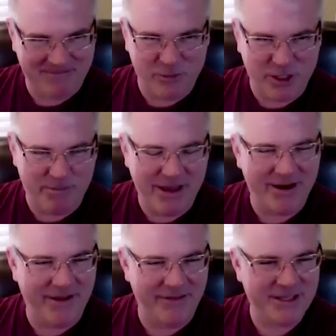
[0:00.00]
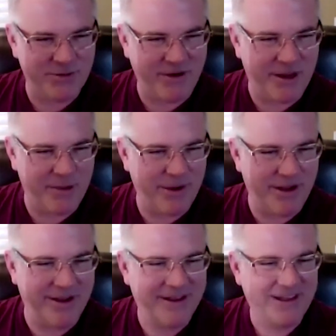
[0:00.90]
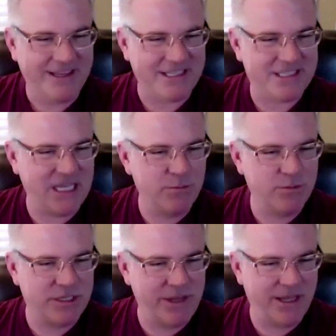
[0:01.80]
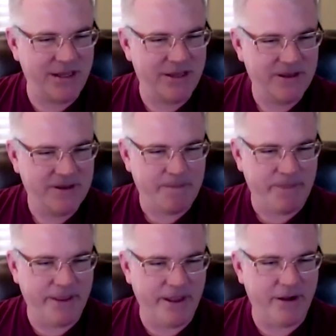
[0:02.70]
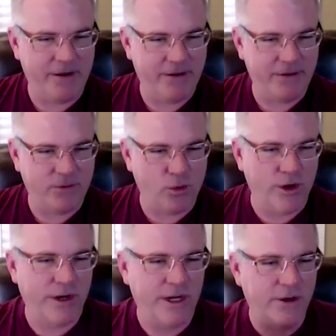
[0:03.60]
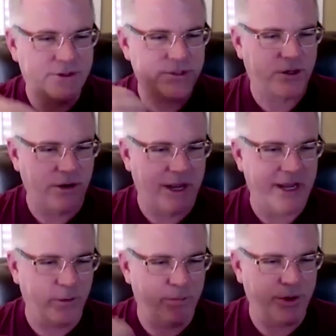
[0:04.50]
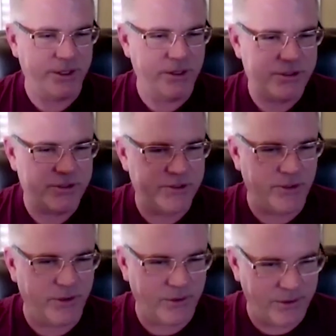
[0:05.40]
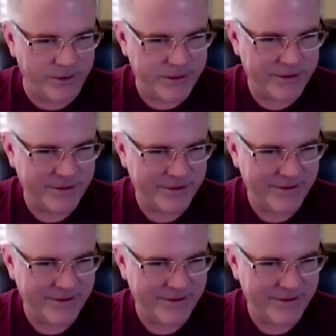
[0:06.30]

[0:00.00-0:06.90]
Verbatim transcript: want to bet on this, right? But it seems to me that we're here to create or produce tools